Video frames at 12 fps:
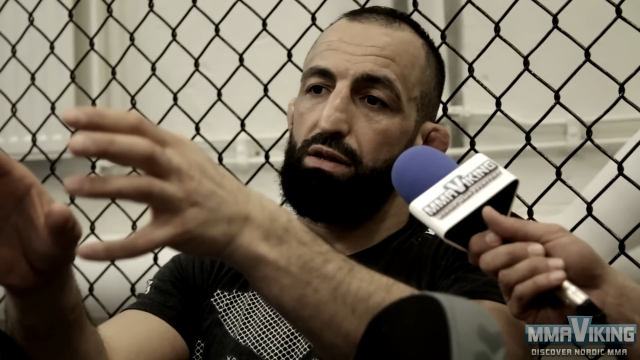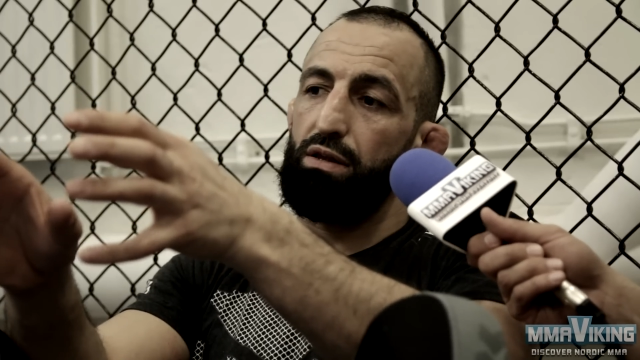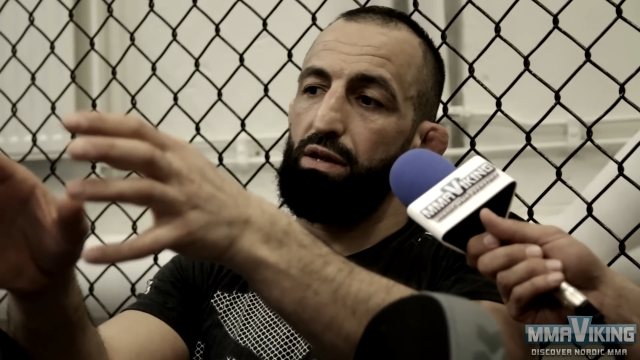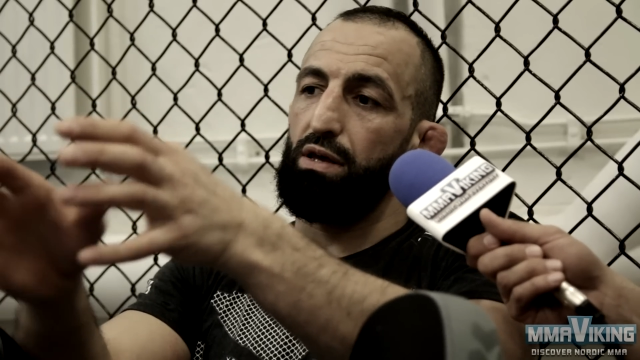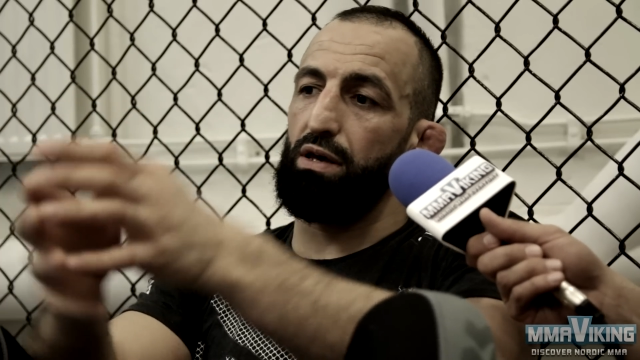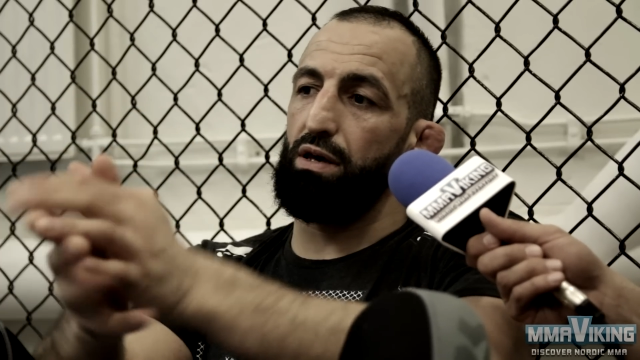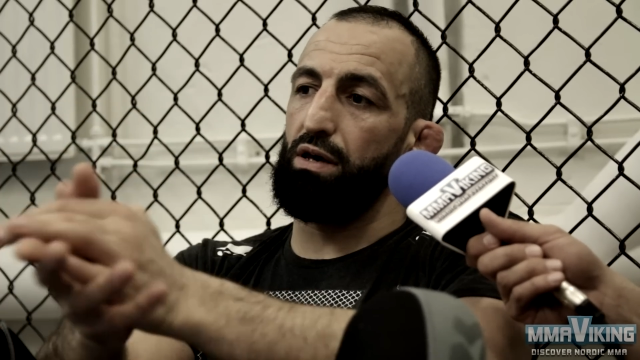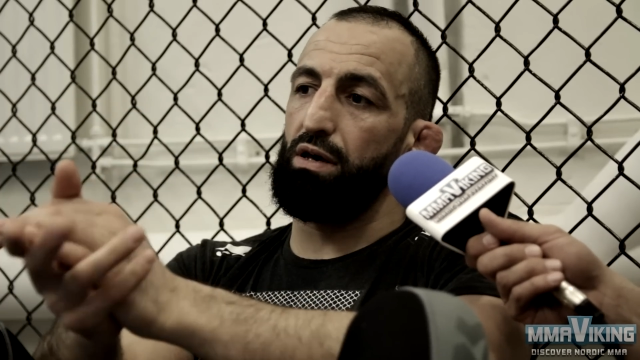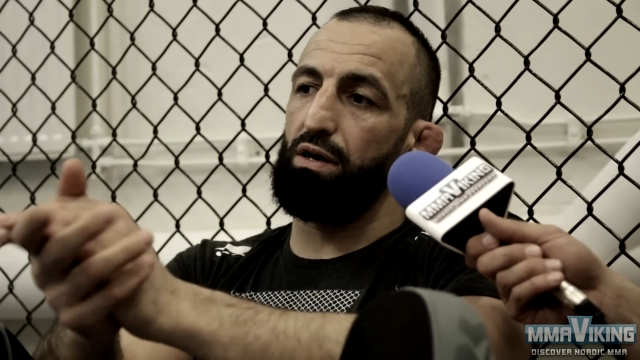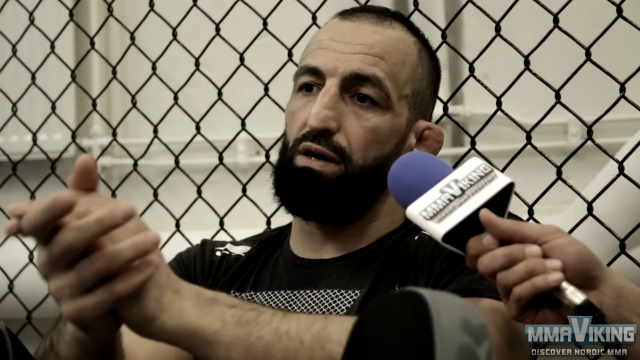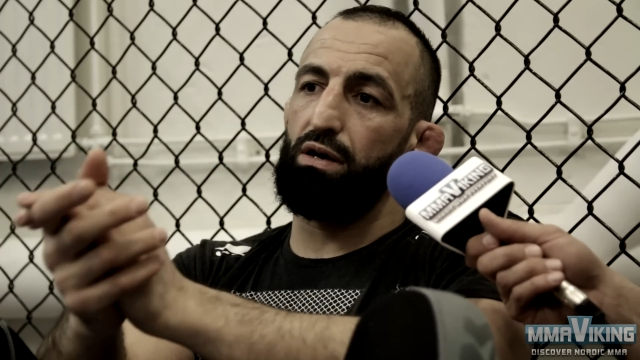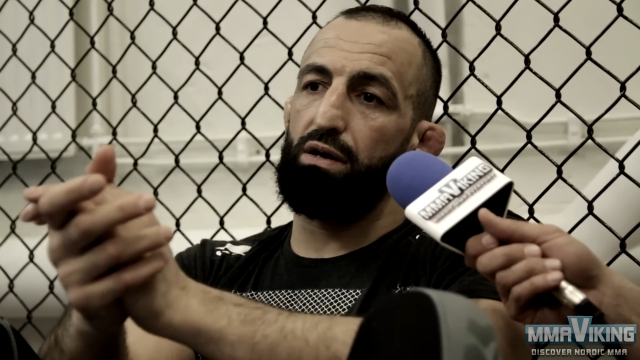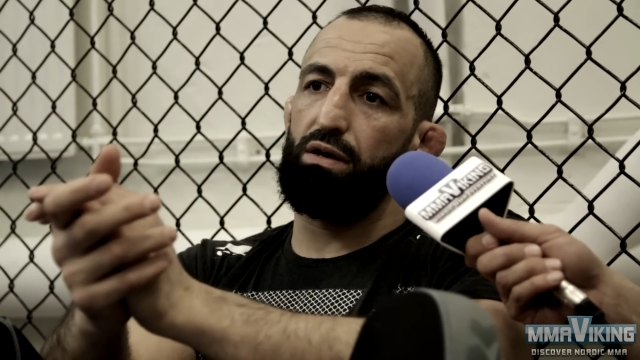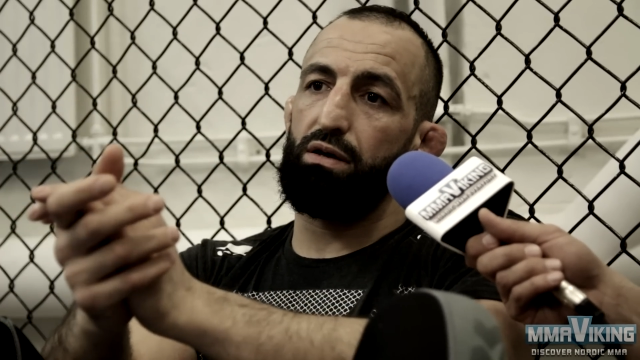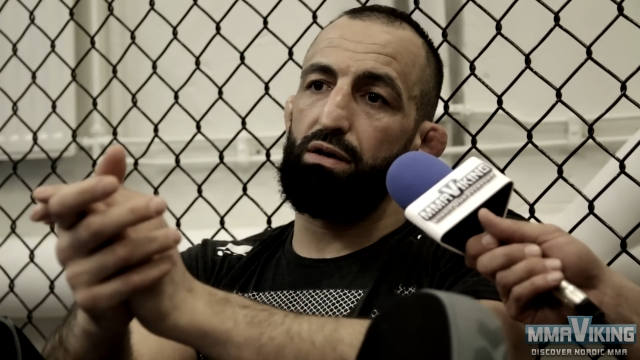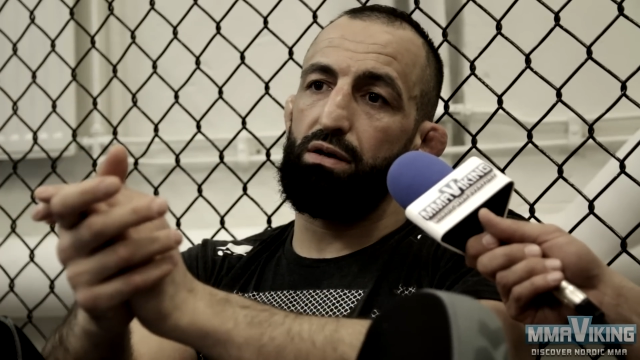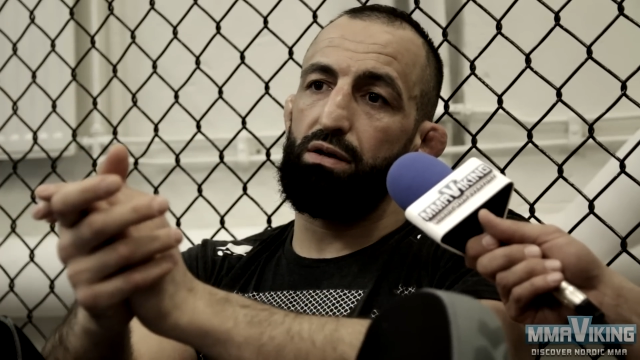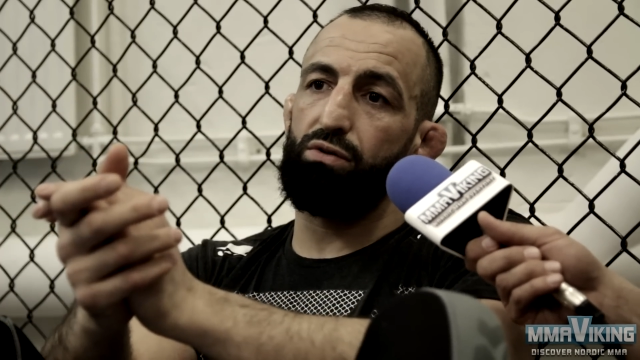
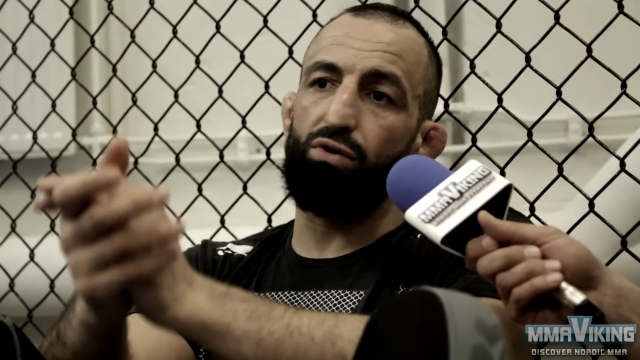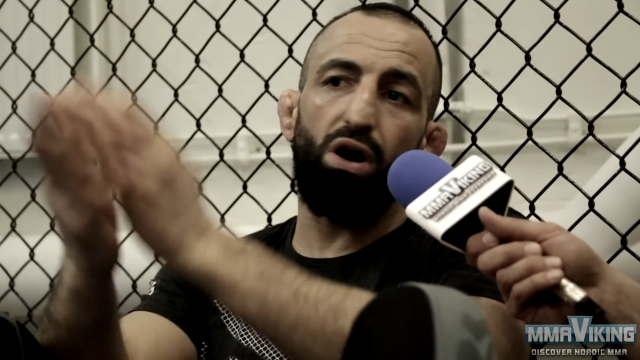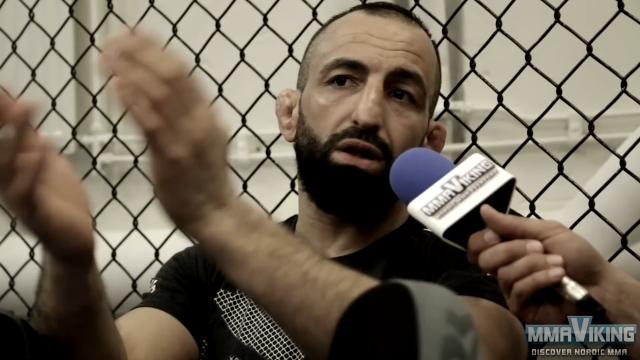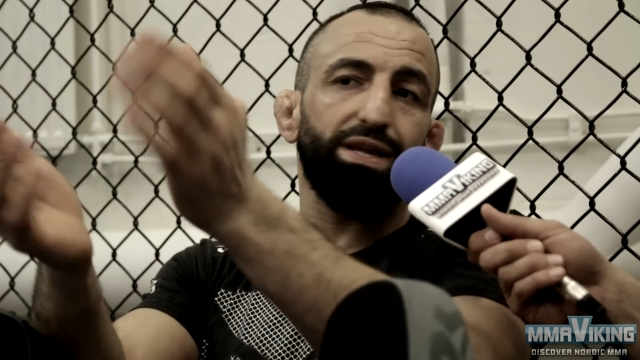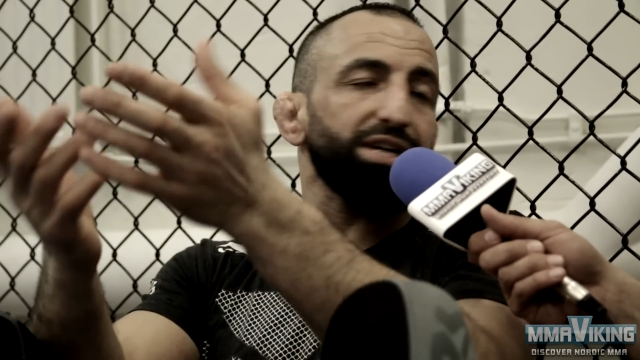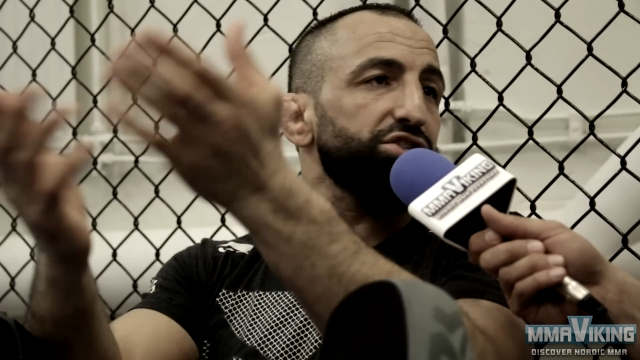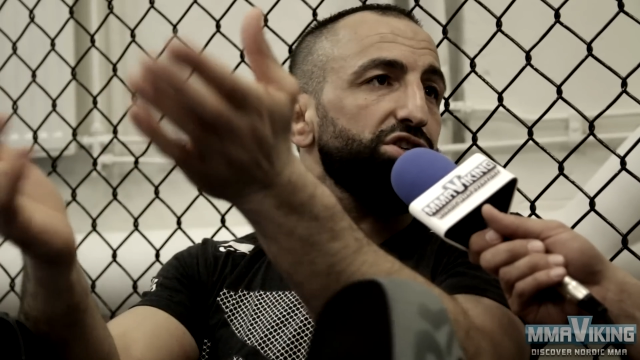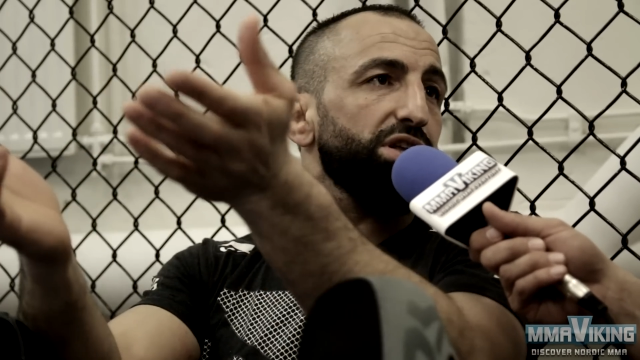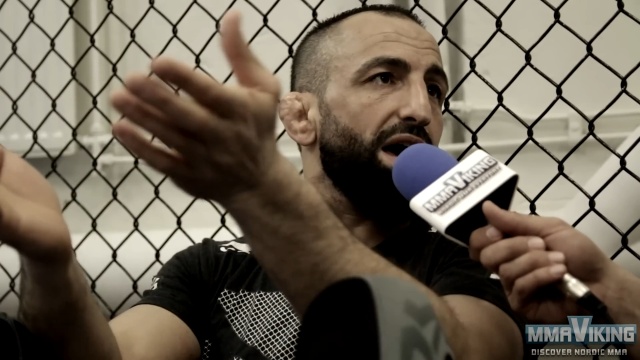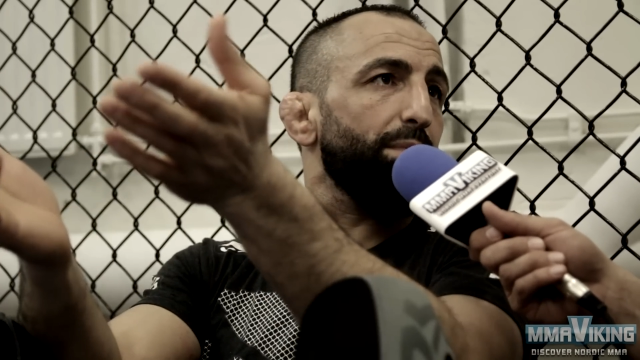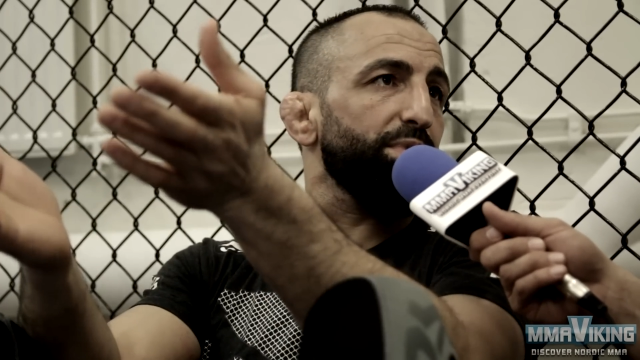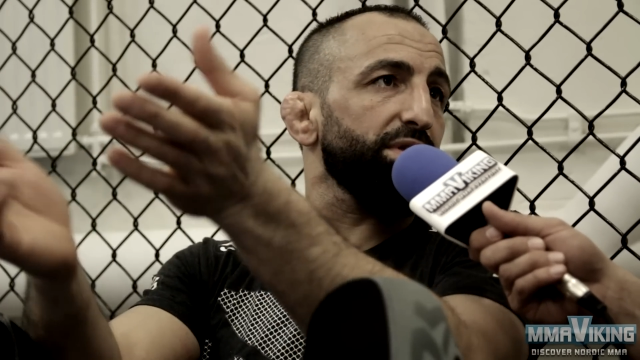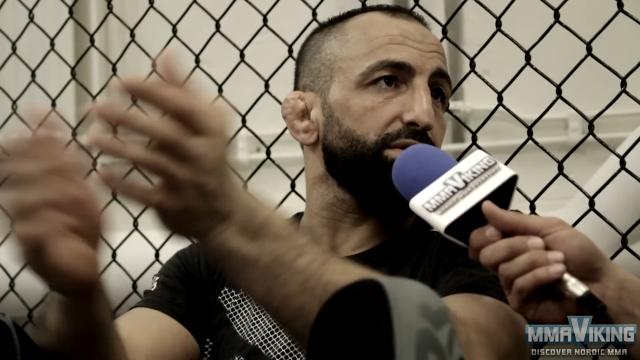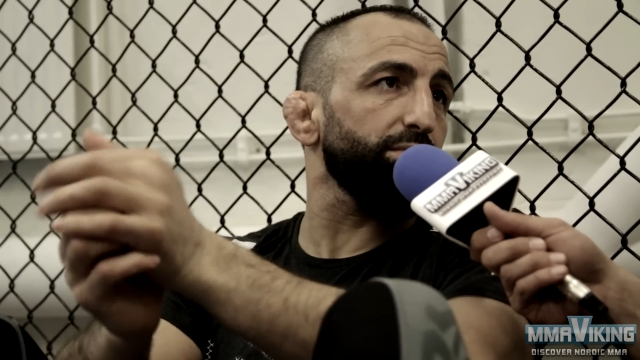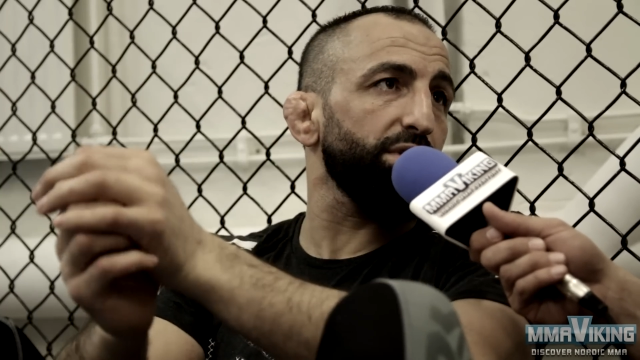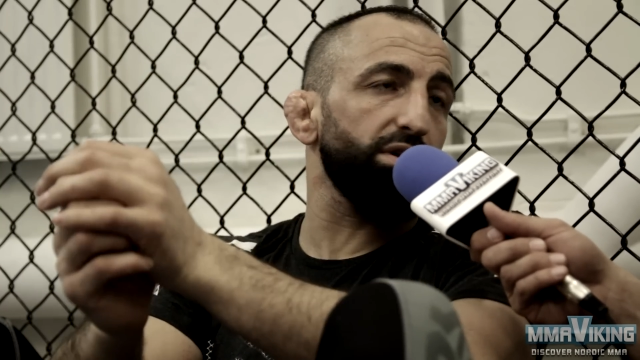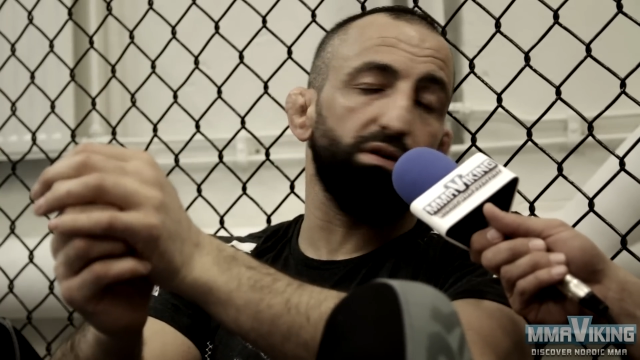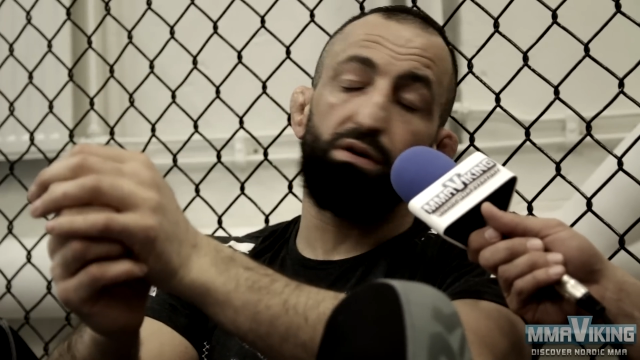to all that shit happened to
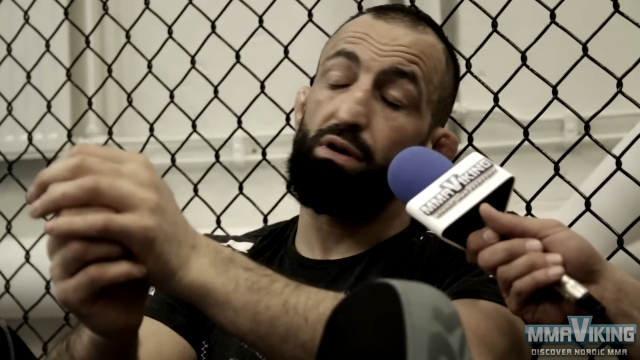me.